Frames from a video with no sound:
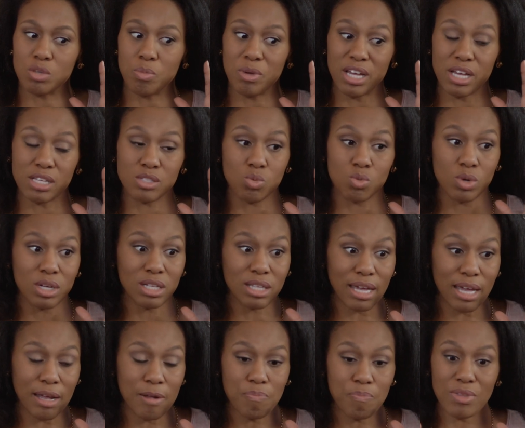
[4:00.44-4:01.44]
because
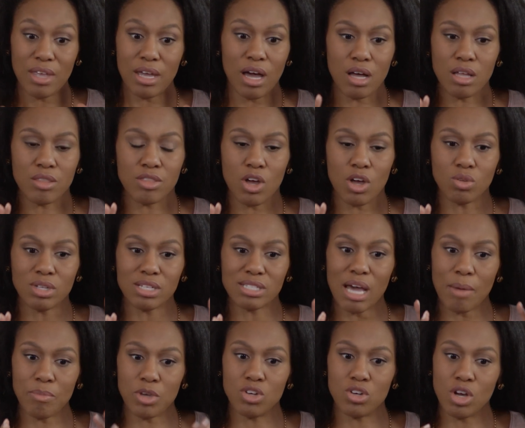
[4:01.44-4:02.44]
really the only
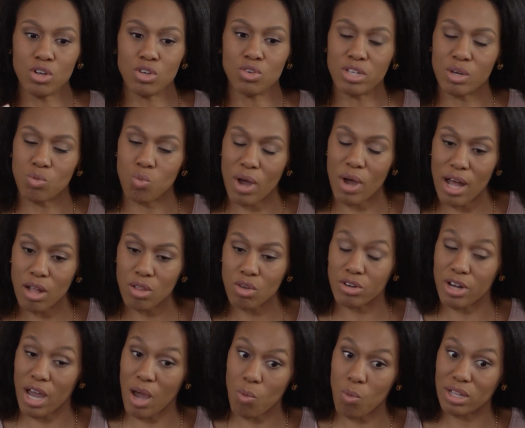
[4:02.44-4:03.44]
time you know you did well or
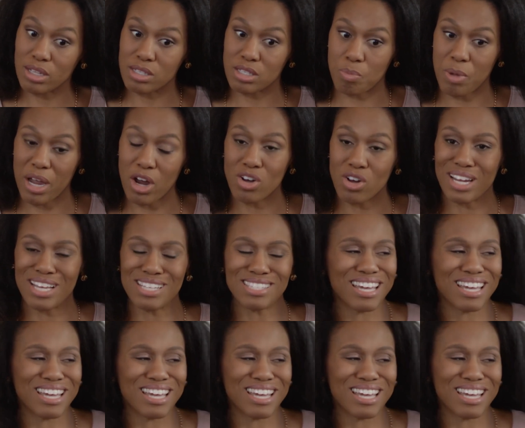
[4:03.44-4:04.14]
not well as a parent is